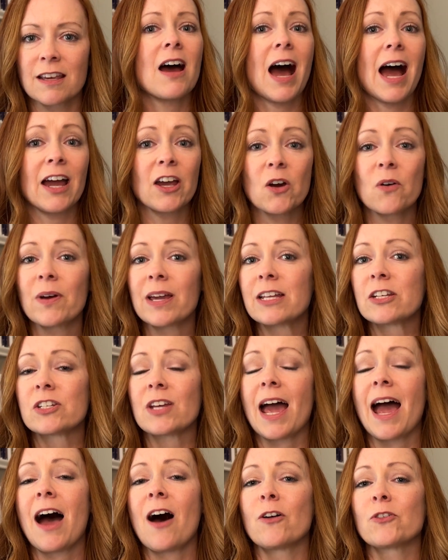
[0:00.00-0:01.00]
I go into
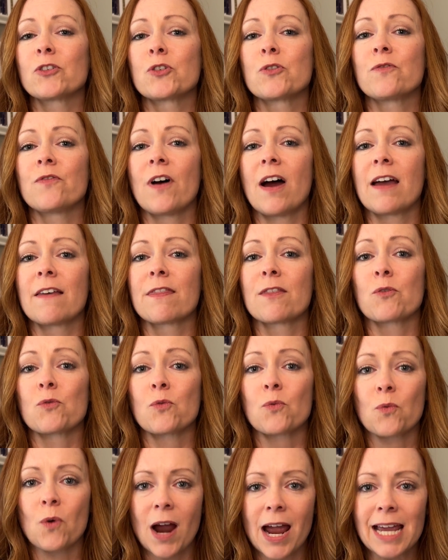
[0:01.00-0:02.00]
how to find the
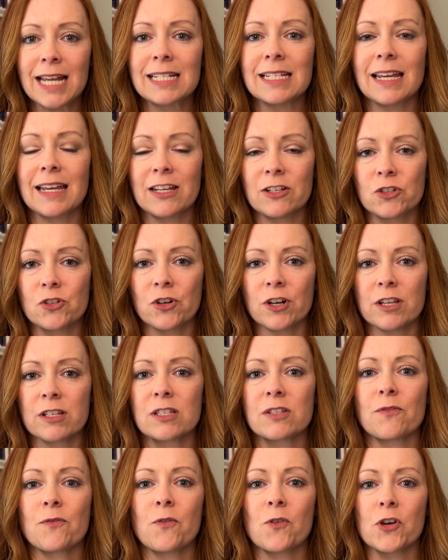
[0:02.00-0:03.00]
right
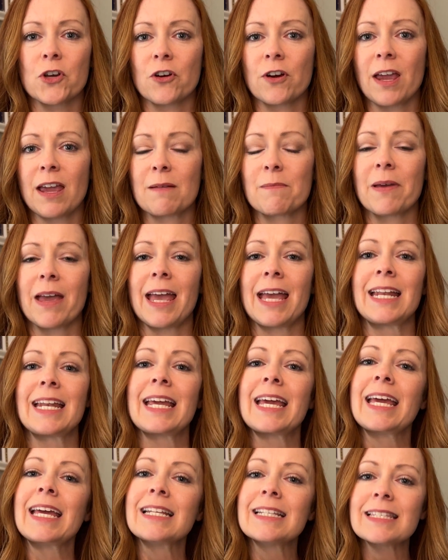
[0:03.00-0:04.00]
interest for your campaign
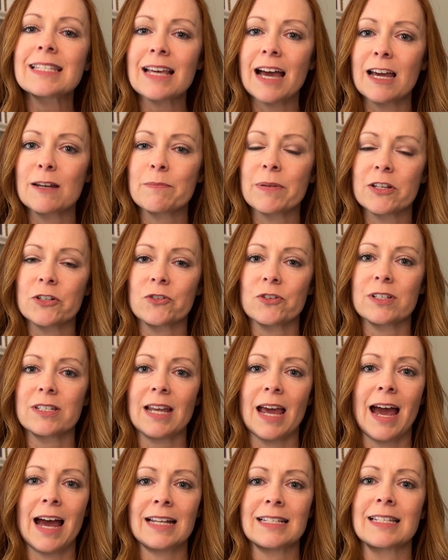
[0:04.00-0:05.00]
inside Pinterest
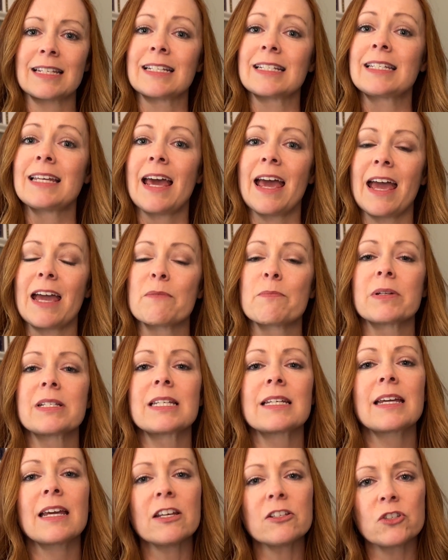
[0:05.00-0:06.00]
Ads in a Day, but to
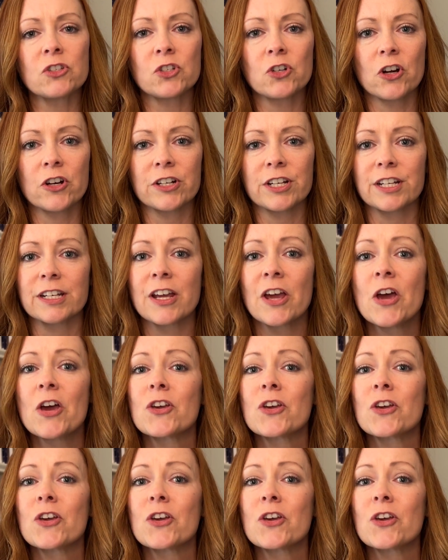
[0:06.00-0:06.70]
get started,